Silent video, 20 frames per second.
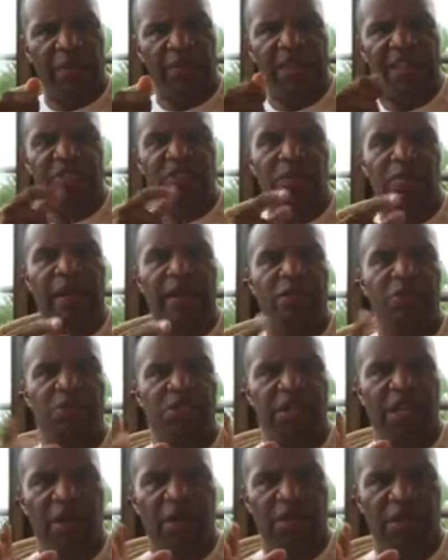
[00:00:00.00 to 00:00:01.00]
Thanks for everybody who's
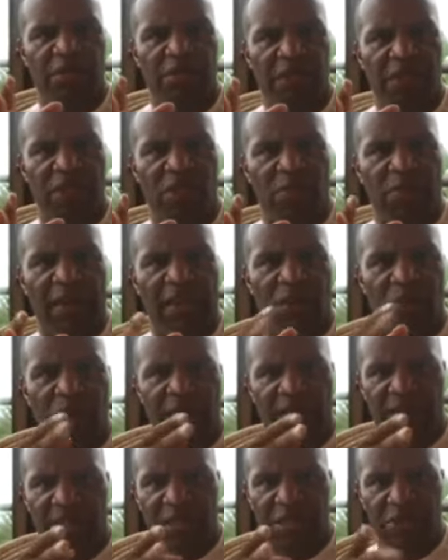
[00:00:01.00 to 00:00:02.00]
sharing this video, by the way. I
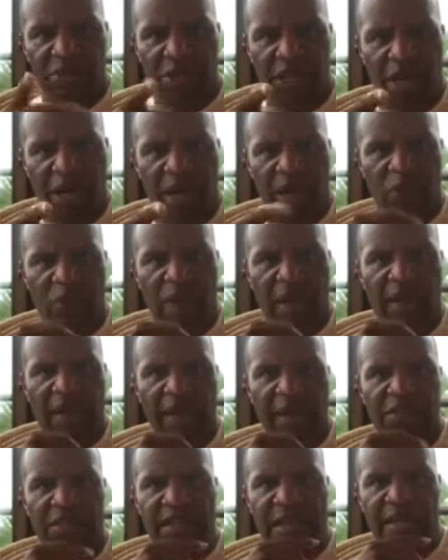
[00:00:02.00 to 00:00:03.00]
see you sharing it right now.
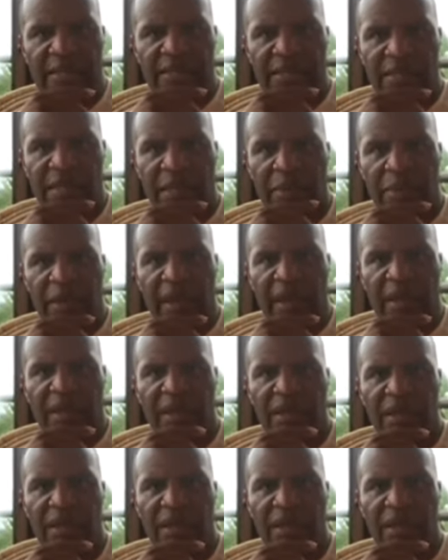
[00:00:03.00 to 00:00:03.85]
Chaz says amen.